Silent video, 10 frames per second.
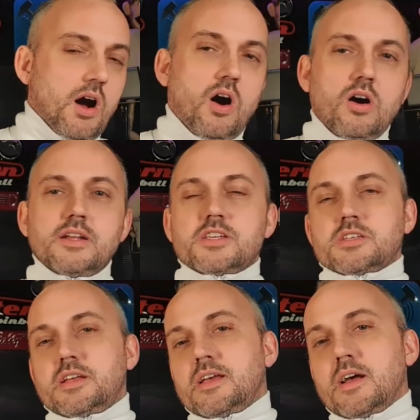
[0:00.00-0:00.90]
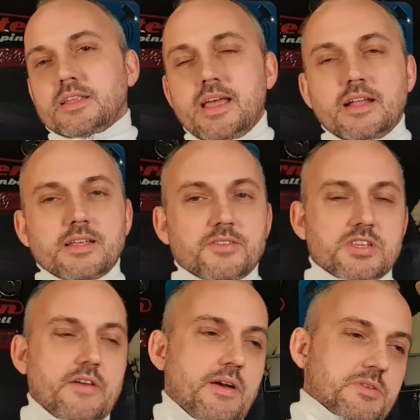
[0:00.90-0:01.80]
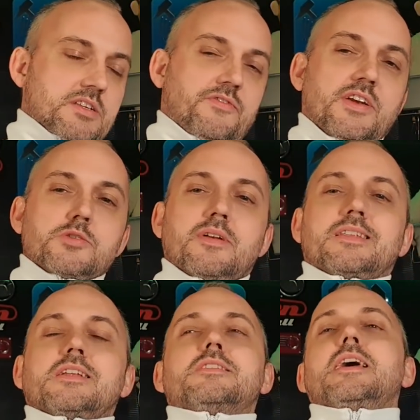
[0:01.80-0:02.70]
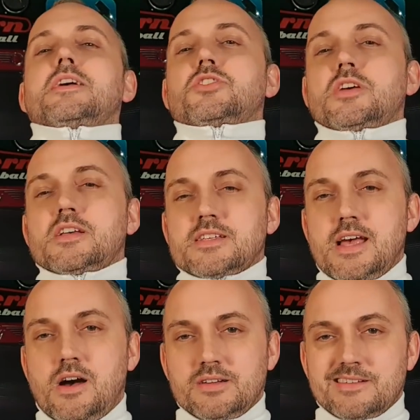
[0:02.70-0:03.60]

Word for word: Honestly, they had the Southampton defenders who had the deck chairs out,